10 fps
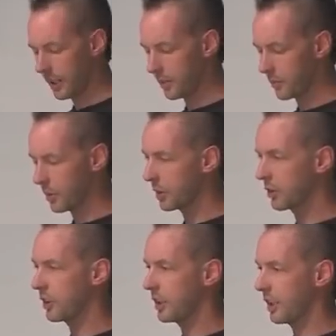I'm
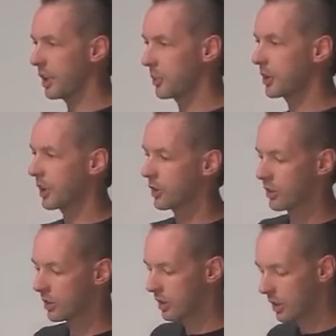going to need eye
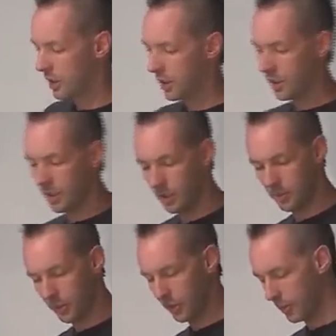protection.
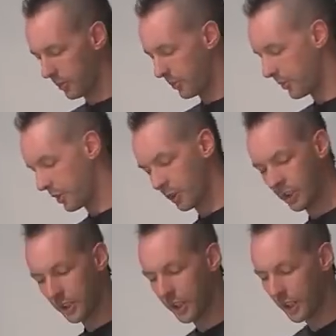Um, so go
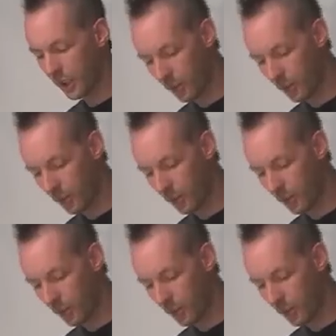dig that